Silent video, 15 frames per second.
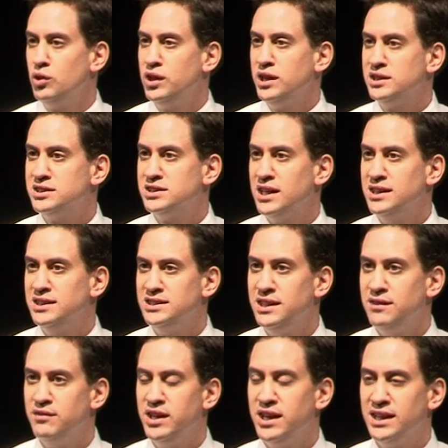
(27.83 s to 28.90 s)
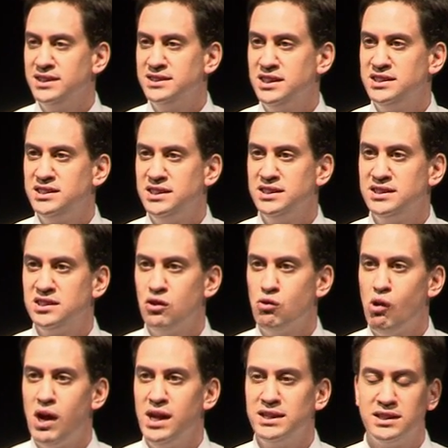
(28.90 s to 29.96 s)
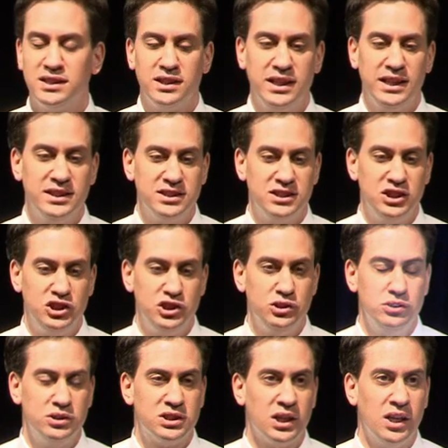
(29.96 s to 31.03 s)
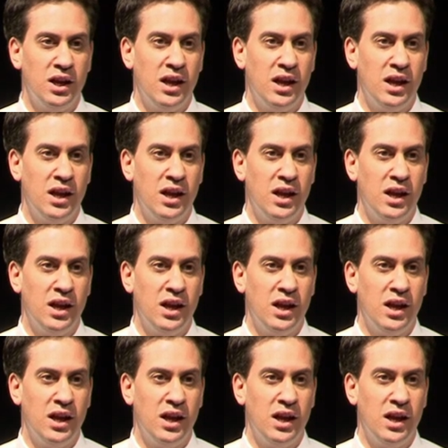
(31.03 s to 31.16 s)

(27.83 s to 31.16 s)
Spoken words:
thing to say this evening is this is the right institute